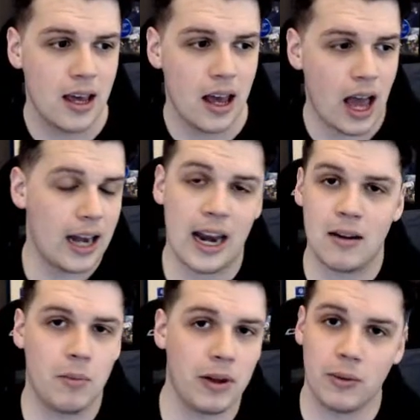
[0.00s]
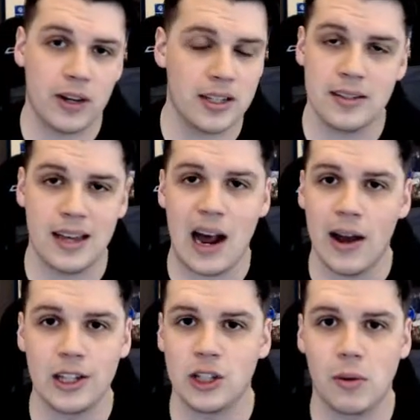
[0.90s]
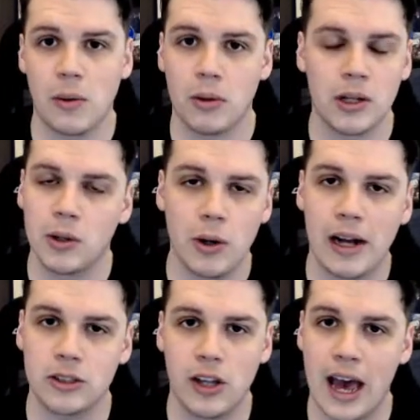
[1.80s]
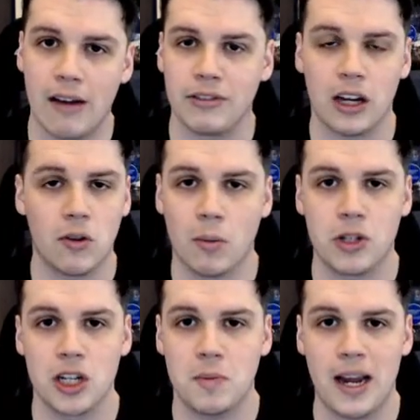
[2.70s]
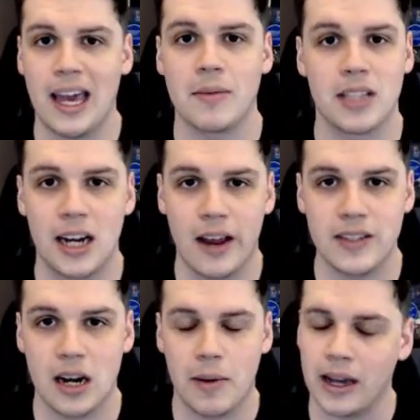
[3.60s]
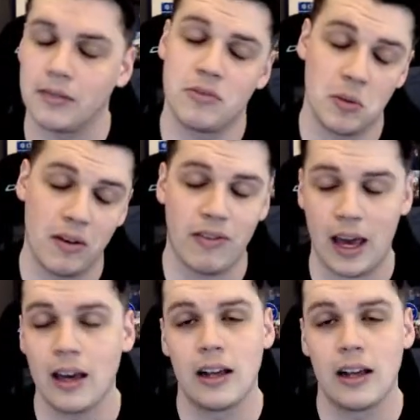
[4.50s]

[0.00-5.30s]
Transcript: And then Christensen out injured. Well, who else do you have? The other option is playing Emerson left centre back. To be fair,